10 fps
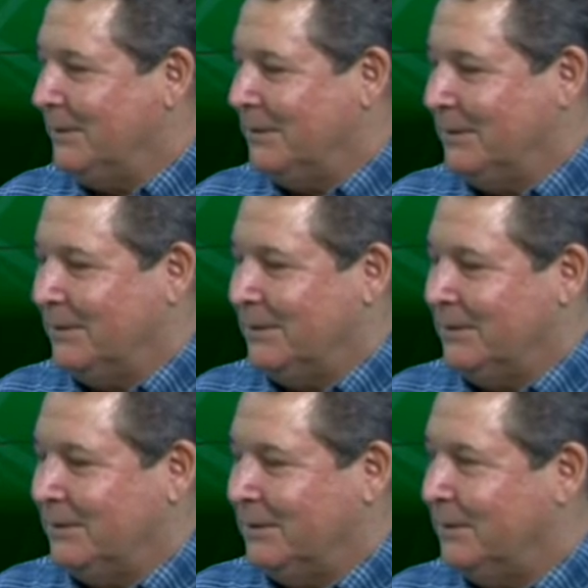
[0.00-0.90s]

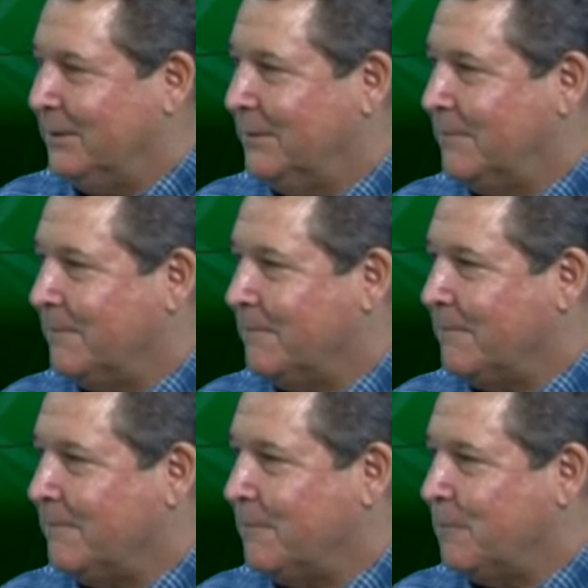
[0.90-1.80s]

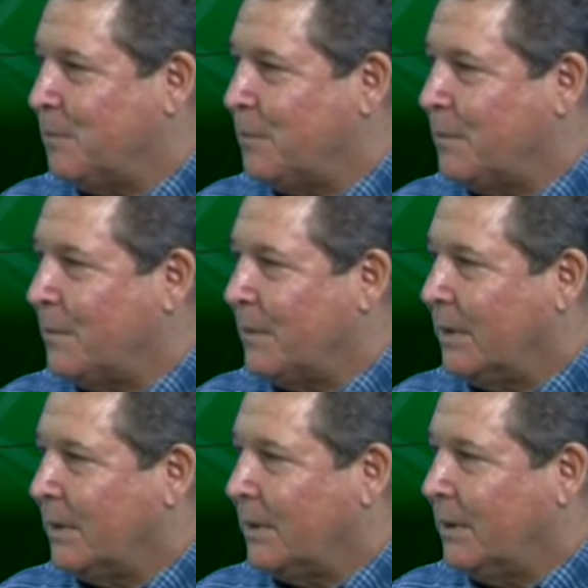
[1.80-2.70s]

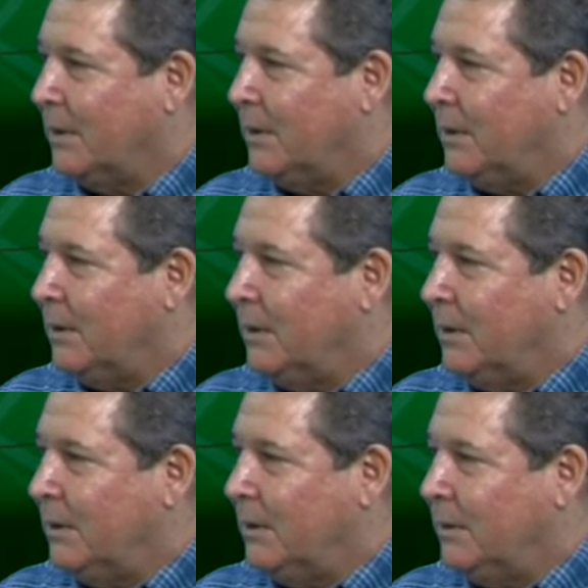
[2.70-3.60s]

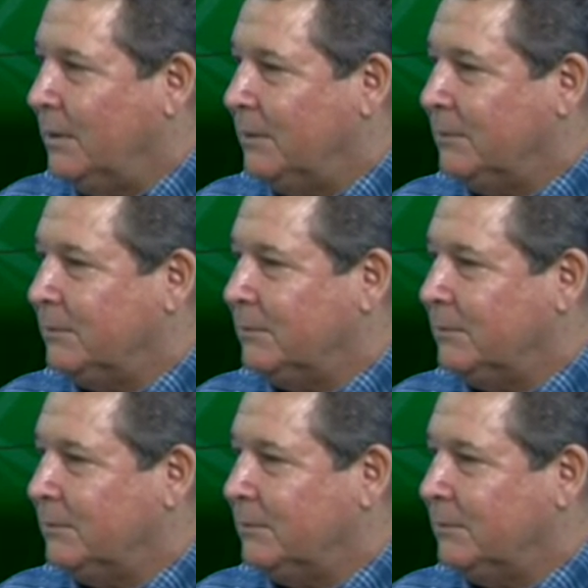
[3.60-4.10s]
(not speaking)